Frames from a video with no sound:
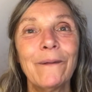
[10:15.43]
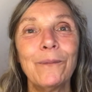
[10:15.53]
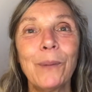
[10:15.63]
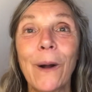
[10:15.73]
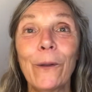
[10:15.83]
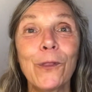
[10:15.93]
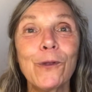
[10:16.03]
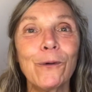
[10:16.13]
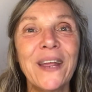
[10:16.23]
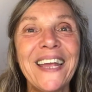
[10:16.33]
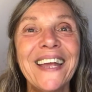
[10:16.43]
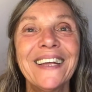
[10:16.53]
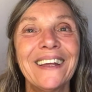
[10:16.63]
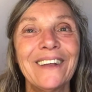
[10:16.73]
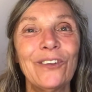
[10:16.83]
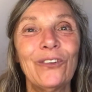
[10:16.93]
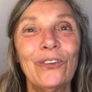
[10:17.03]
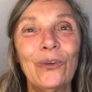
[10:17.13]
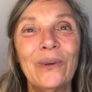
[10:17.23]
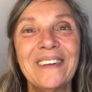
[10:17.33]
part 3 as
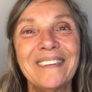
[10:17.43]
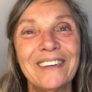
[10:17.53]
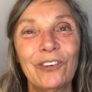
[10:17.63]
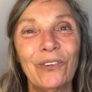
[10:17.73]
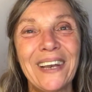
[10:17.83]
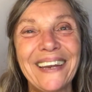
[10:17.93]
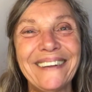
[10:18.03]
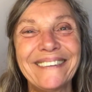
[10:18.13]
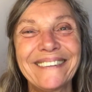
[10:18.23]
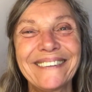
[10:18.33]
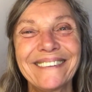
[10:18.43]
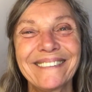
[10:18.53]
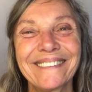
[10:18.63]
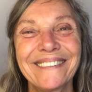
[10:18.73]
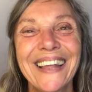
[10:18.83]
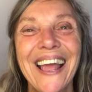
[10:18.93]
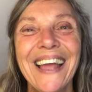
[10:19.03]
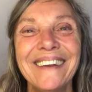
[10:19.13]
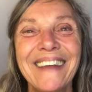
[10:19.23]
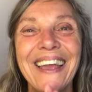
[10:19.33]
soon as it's released.
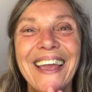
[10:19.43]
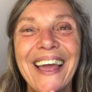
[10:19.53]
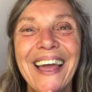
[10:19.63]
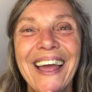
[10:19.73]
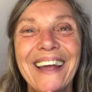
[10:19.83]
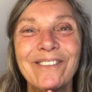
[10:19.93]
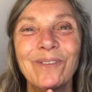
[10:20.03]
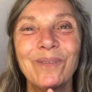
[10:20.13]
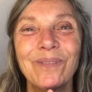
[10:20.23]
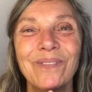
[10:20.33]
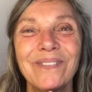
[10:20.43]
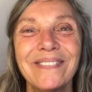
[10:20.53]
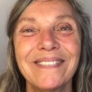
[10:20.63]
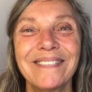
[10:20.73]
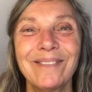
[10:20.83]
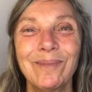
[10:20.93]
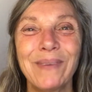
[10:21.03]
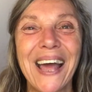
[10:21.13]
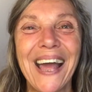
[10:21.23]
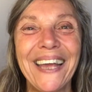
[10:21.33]
Take care.
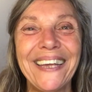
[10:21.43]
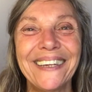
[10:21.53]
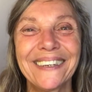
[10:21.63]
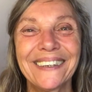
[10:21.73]
Bye.